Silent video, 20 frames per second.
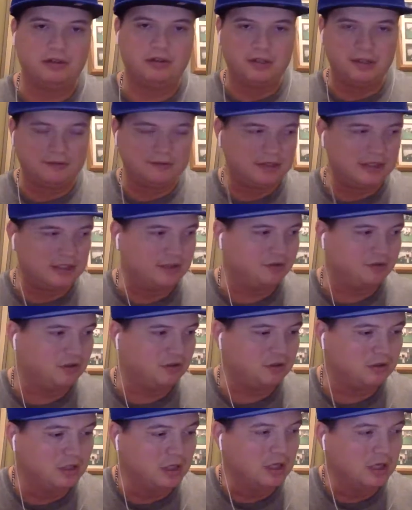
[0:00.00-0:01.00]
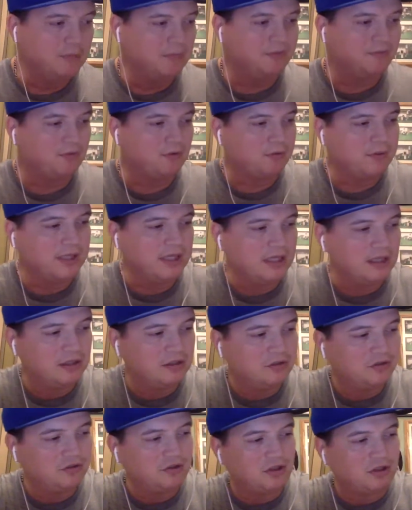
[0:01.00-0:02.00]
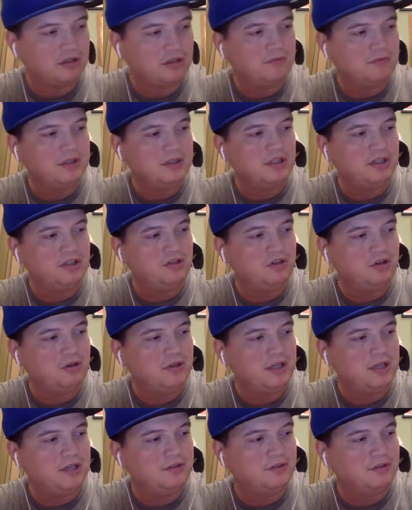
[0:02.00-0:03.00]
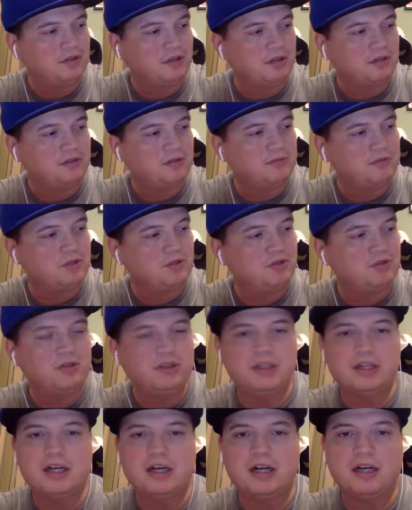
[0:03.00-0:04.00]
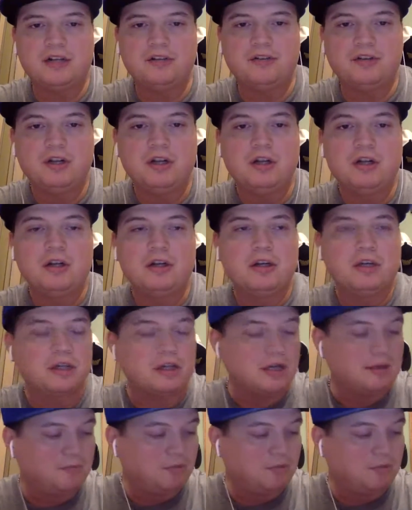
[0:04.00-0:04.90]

and everything. So before we get started with the showcase of cards, I'm going to show you guys a couple